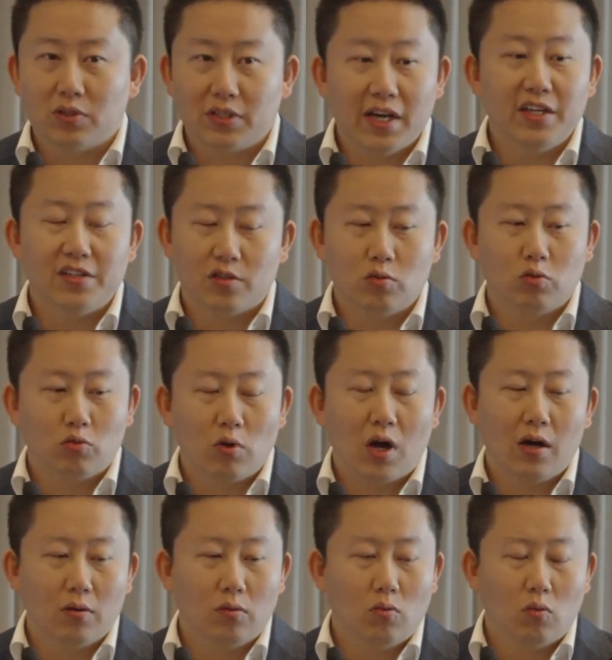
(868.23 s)
days to
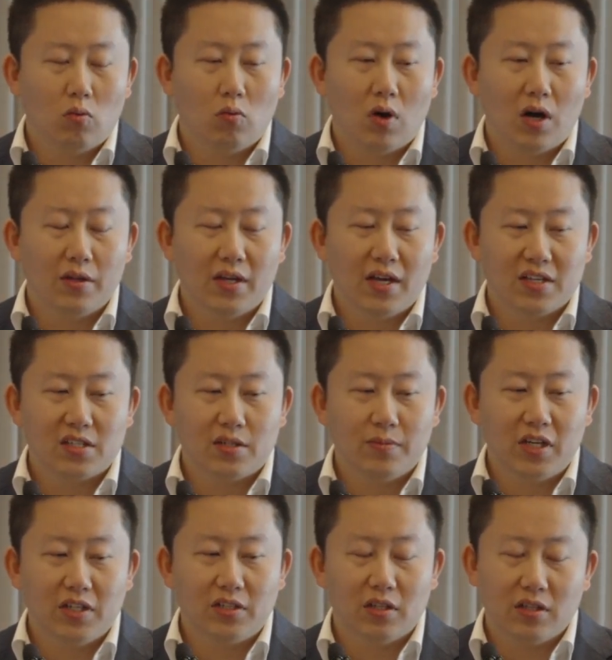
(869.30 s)
run one
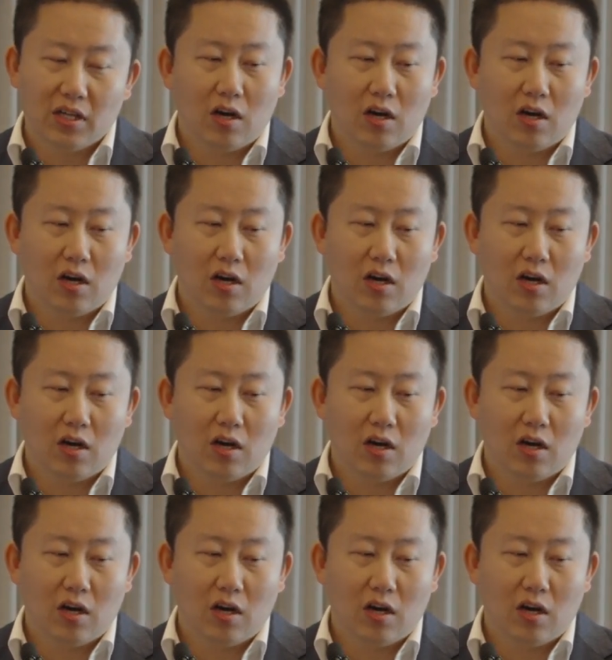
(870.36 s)
estimation.